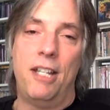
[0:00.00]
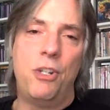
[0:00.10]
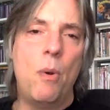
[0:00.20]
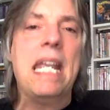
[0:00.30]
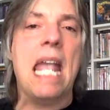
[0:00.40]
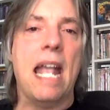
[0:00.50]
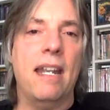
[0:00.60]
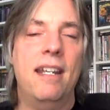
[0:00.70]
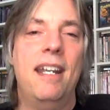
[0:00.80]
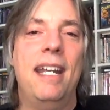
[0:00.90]
So
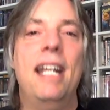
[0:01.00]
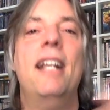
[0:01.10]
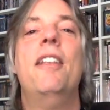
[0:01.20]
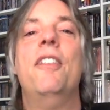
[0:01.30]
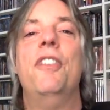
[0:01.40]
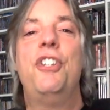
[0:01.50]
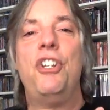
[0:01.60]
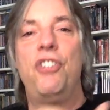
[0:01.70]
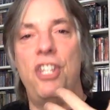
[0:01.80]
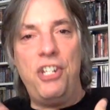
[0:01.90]
again, this
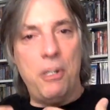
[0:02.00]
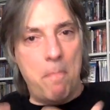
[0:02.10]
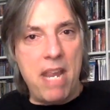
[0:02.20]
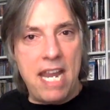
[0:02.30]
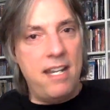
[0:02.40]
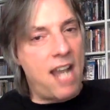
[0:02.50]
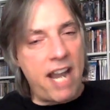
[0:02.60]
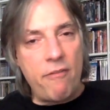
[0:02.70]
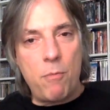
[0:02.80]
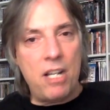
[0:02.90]
is this is me.
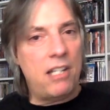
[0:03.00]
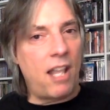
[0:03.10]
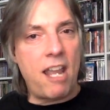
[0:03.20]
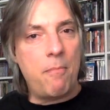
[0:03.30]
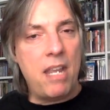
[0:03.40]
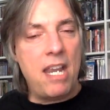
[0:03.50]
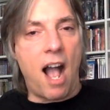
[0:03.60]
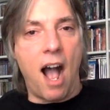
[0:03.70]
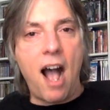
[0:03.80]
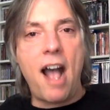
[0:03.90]
Not everybody's like me.
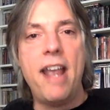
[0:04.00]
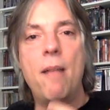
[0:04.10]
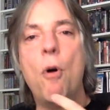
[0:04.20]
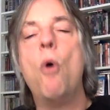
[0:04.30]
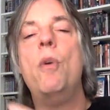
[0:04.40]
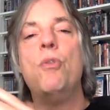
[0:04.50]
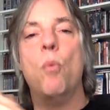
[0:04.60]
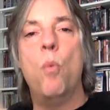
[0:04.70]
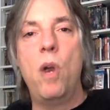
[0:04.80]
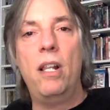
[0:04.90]
I am always
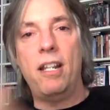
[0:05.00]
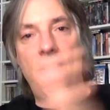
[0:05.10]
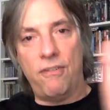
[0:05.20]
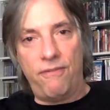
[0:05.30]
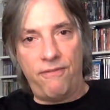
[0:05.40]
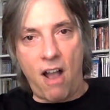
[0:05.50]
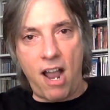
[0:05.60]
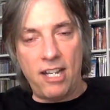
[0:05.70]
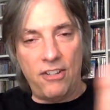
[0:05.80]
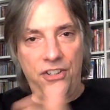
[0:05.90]
willing to
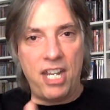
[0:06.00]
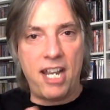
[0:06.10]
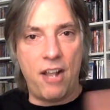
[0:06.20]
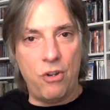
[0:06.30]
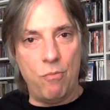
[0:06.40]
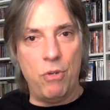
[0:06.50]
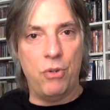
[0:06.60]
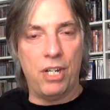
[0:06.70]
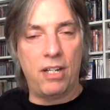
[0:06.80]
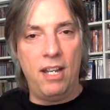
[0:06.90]
find and seek out new
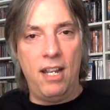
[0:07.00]
music.